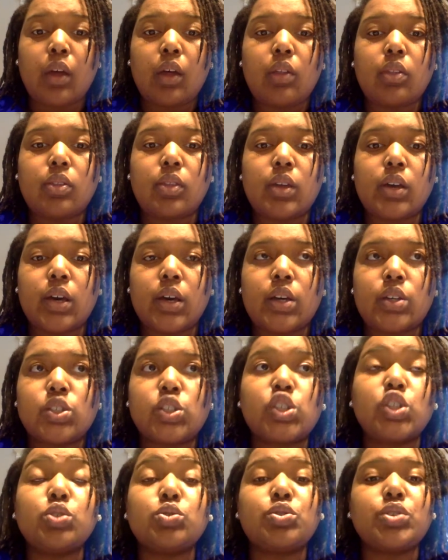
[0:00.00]
the
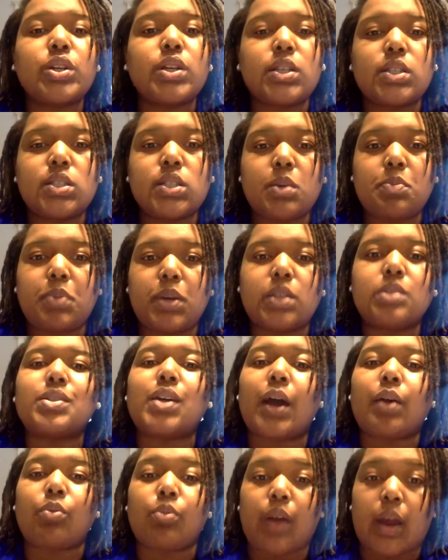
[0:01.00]
children need to be
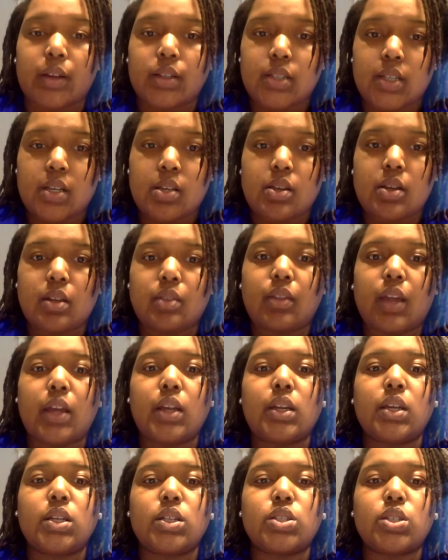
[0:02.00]
directed and they
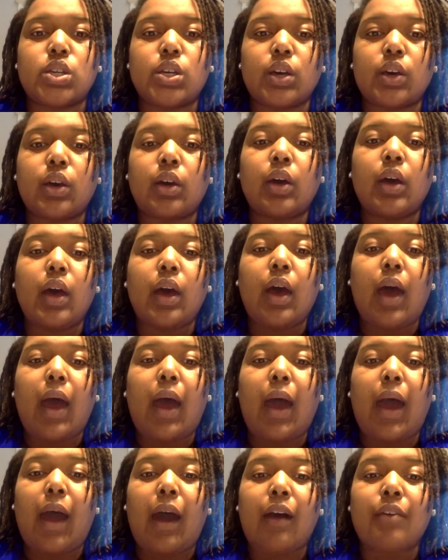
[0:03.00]
need to
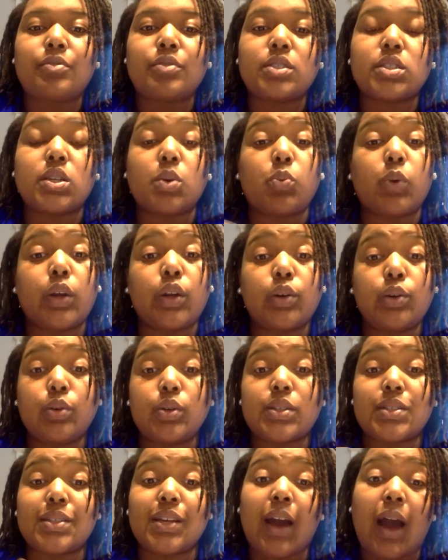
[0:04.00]
have someone who
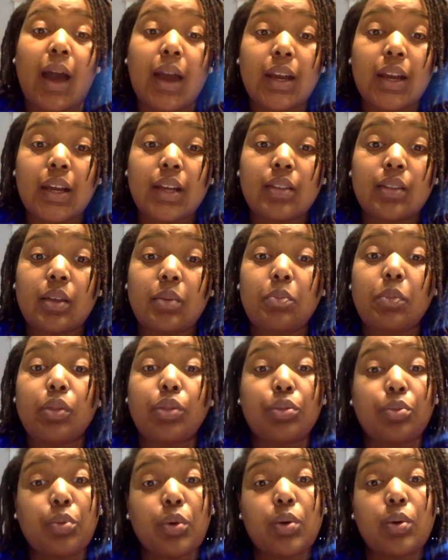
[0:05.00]
is guiding them
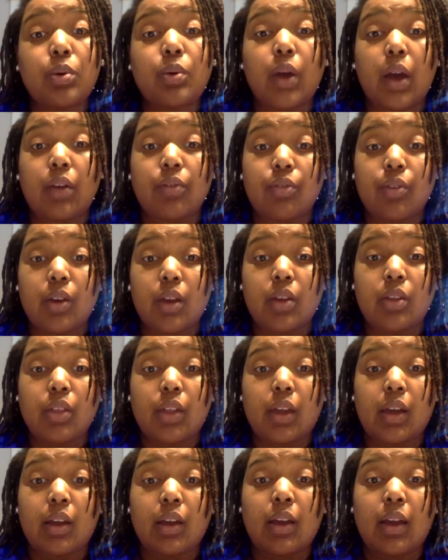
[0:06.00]
through
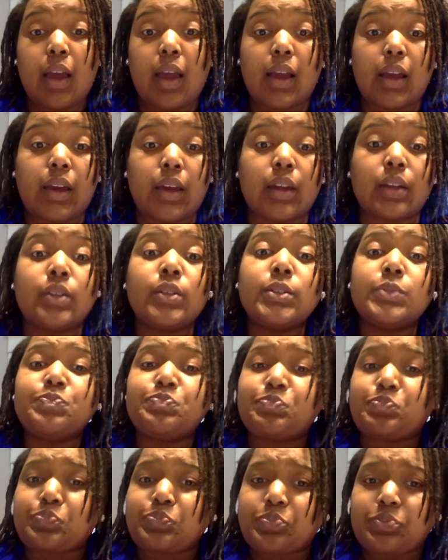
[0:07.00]
everything, and
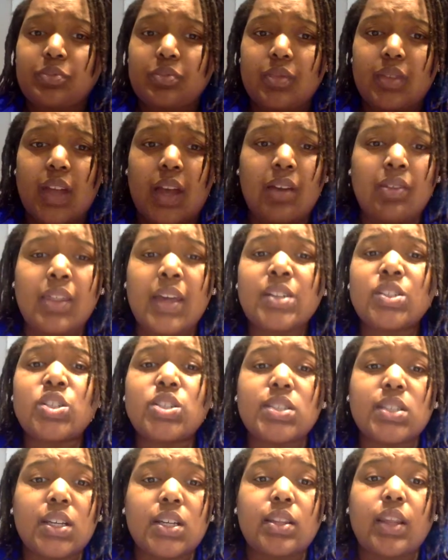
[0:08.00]
they
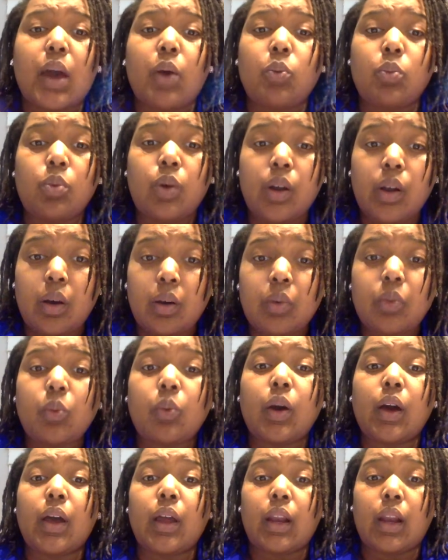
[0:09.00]
just need that
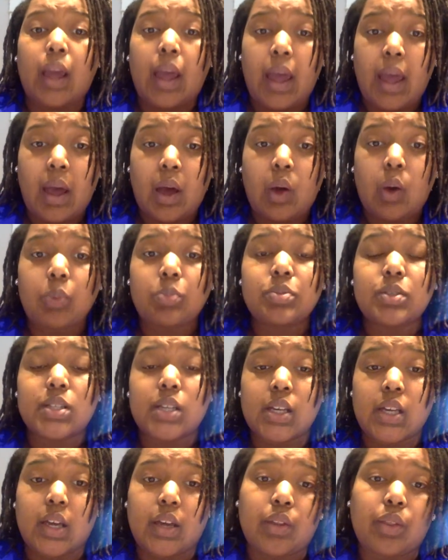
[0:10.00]
one-on-one help to
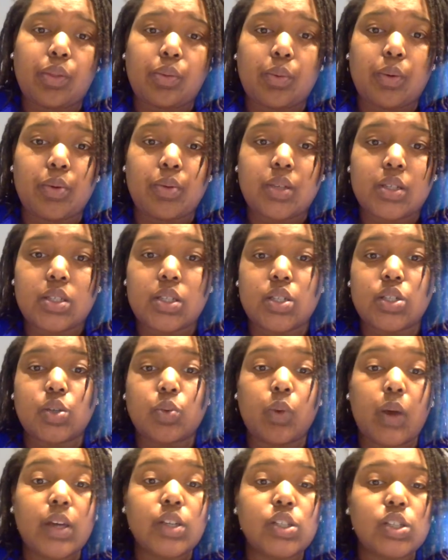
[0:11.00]
get through the
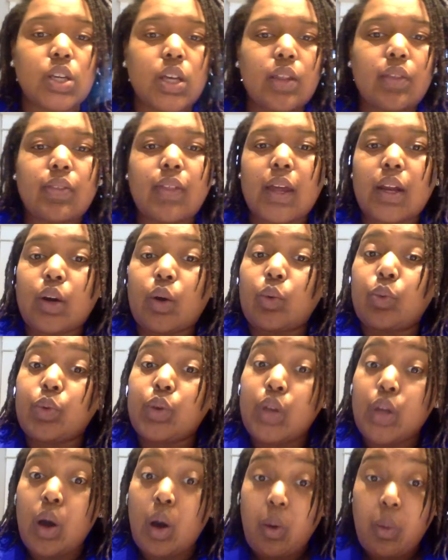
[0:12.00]
situation. They don't
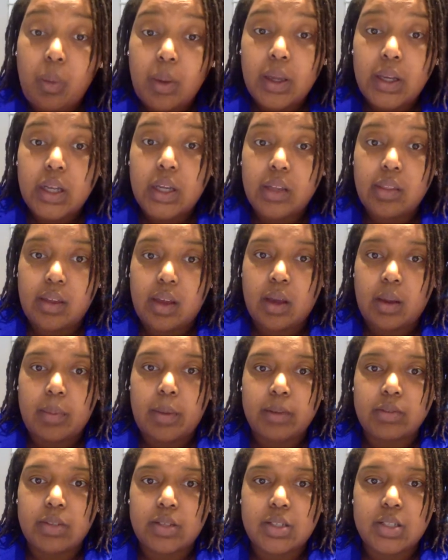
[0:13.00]
know anything
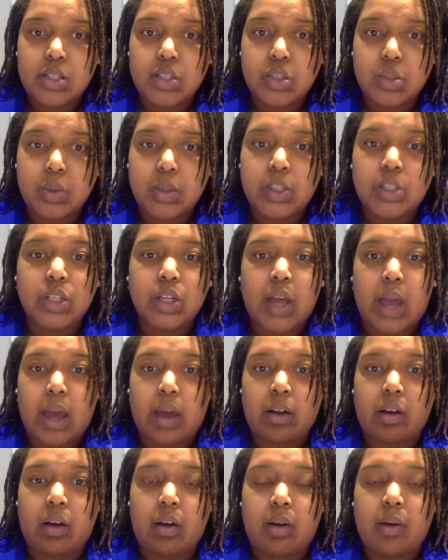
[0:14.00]
about the situation
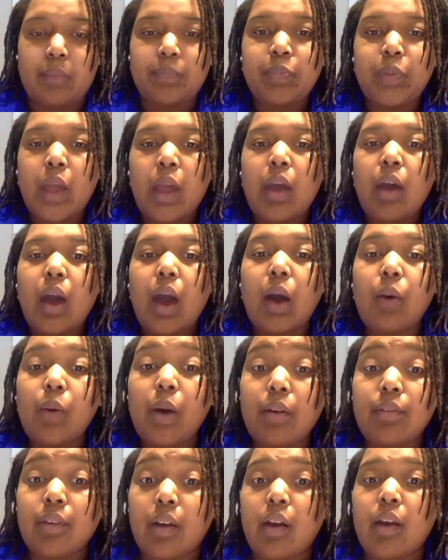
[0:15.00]
at all.
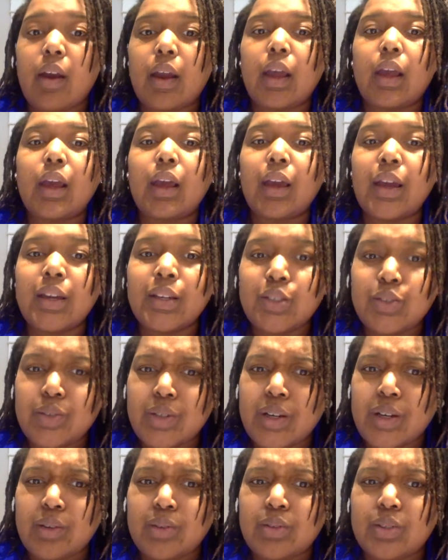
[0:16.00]
However,
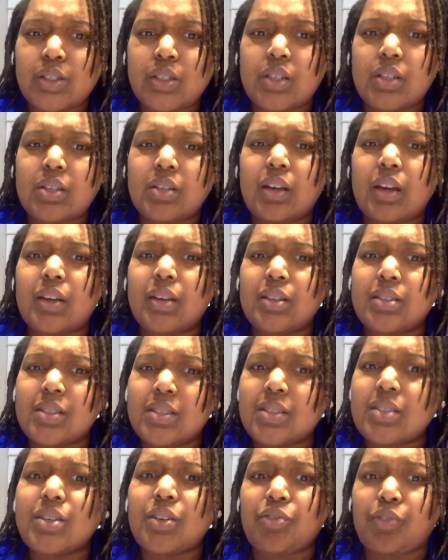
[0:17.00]
andragogy is
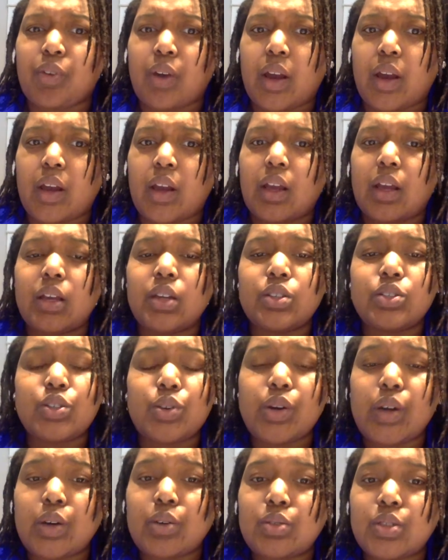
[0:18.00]
different.
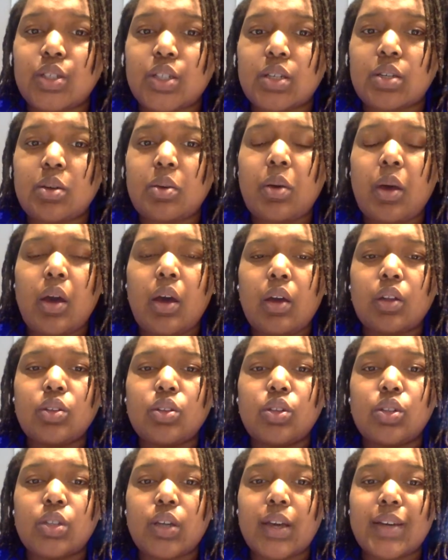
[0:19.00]
Andragogy
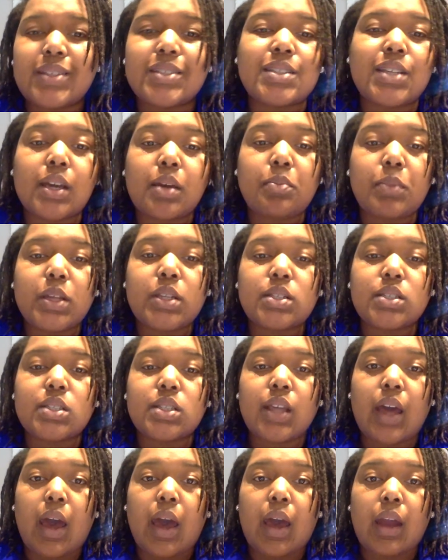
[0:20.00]
examines
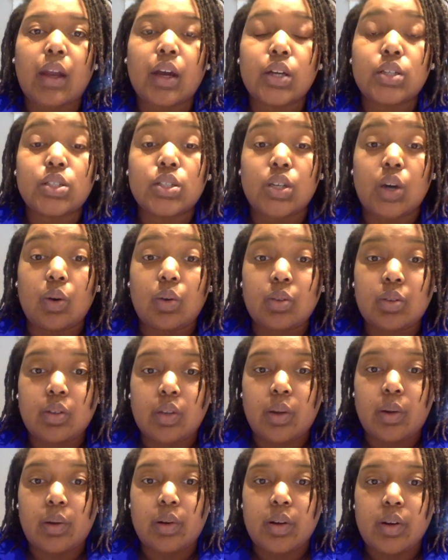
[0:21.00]
that adult
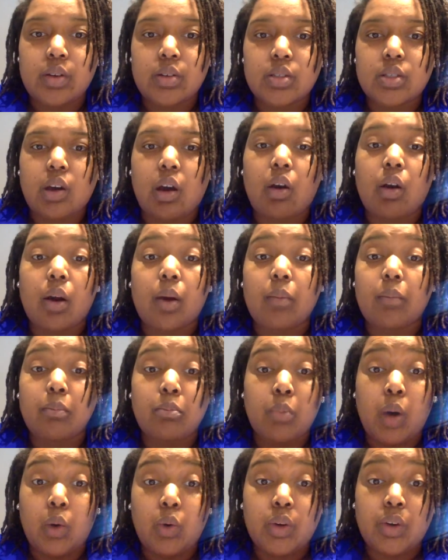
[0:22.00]
learners are
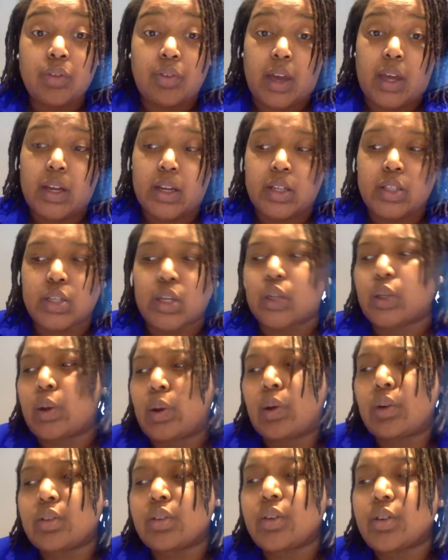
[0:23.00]
motivated to
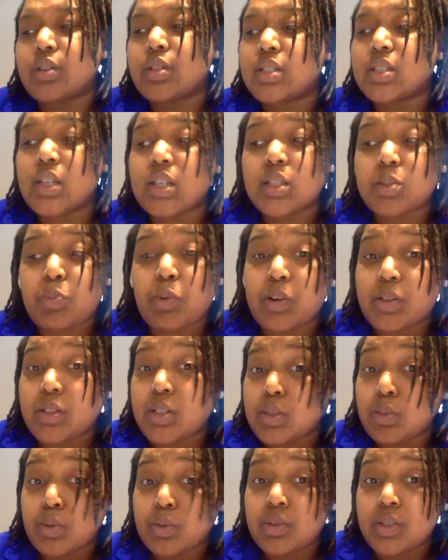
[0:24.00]
learn. There are 6
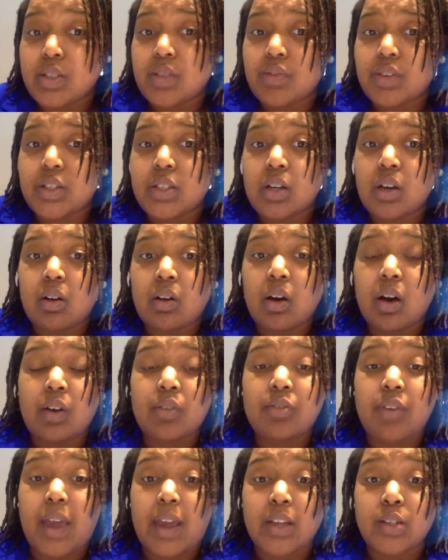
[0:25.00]
principles of
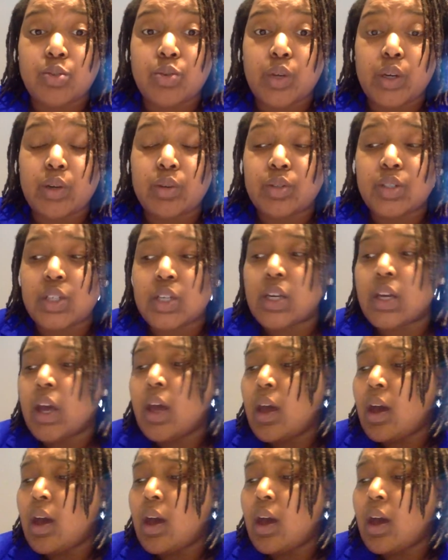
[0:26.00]
andragogy.